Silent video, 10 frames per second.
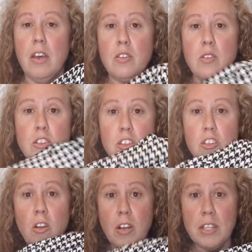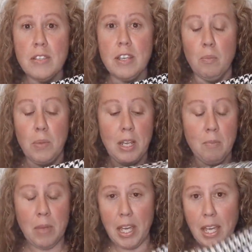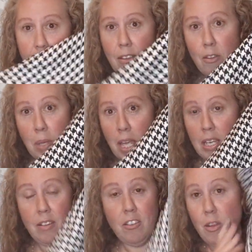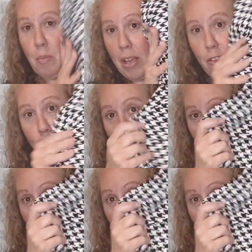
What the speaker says: So she started this company making these blankets. She makes them